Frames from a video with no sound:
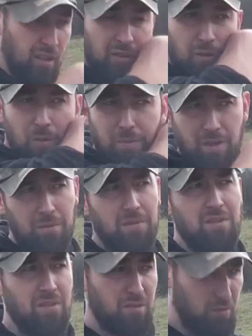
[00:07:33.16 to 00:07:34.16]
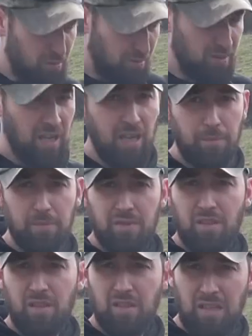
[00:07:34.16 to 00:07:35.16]
You will probably need to use tarps
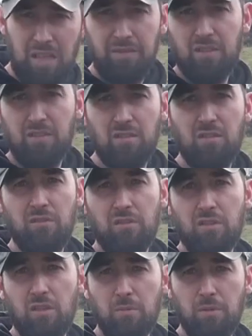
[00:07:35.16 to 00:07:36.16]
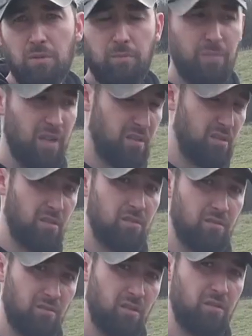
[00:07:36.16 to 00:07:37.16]
after the cover crop, but
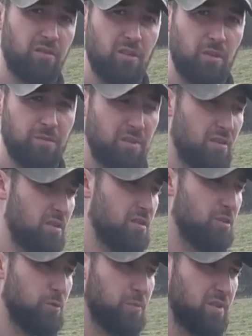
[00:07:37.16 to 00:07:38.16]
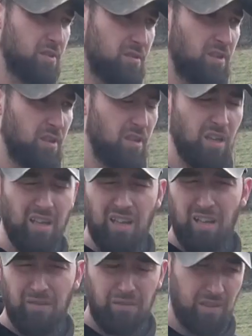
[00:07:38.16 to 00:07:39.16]
cover crops are really good because they
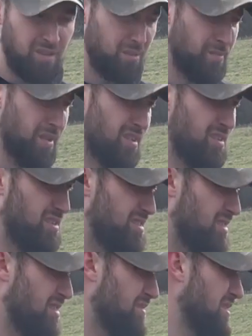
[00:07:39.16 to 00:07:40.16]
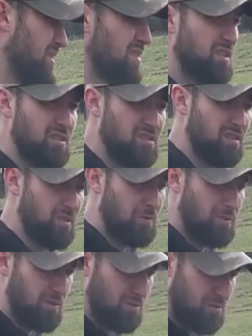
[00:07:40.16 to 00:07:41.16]
fix the biology of the soil
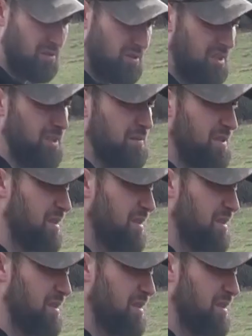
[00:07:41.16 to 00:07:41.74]
with the root systems